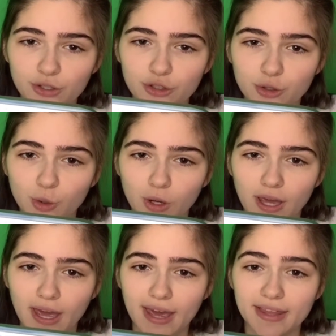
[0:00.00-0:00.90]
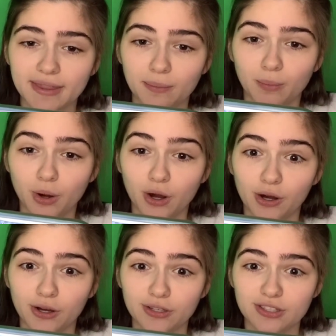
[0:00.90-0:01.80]
do you hate the
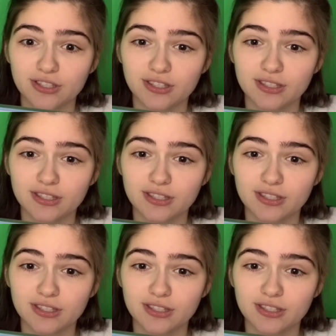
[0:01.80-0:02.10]
most